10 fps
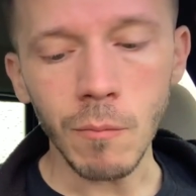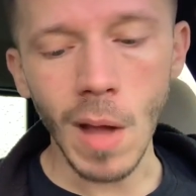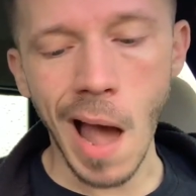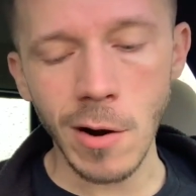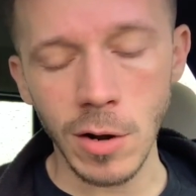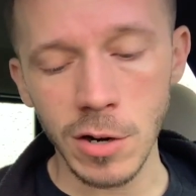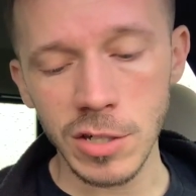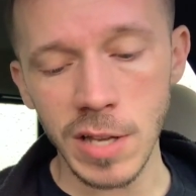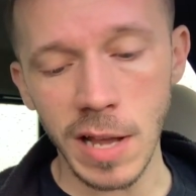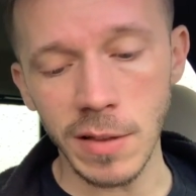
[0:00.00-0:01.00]
I don't
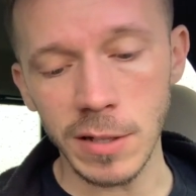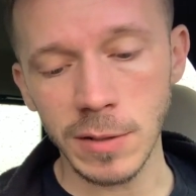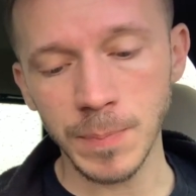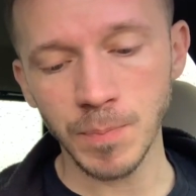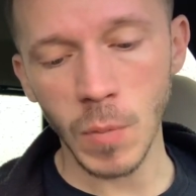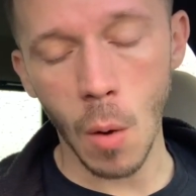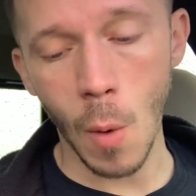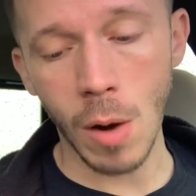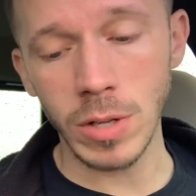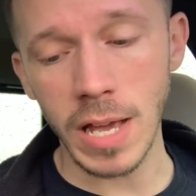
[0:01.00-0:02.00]
understand this.
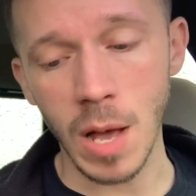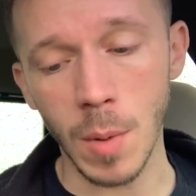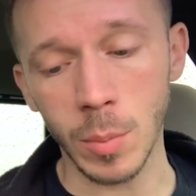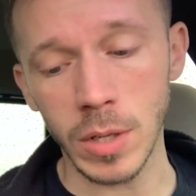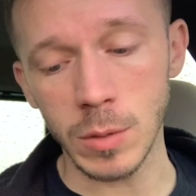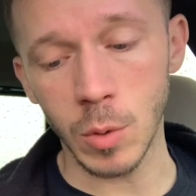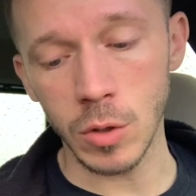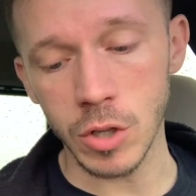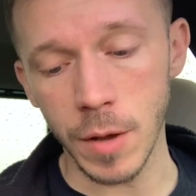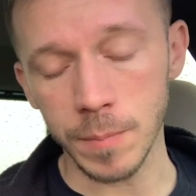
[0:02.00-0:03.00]
Why would they come up with this
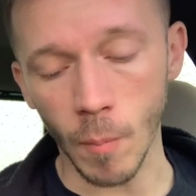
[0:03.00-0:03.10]
bullshit?